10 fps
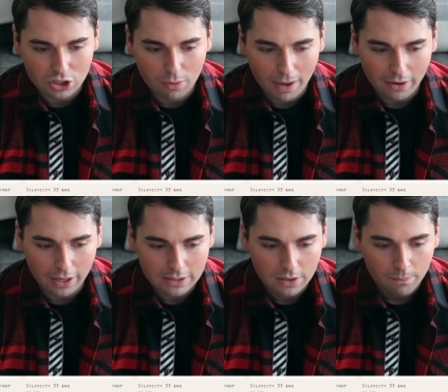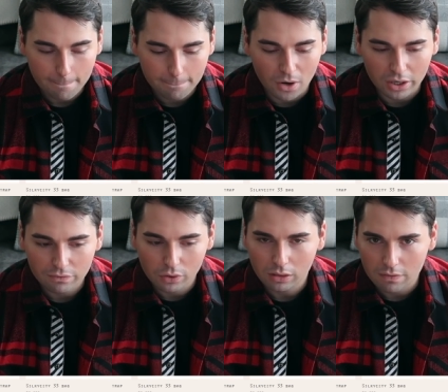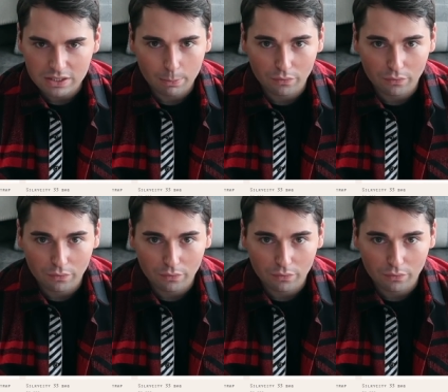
about it. But if you love some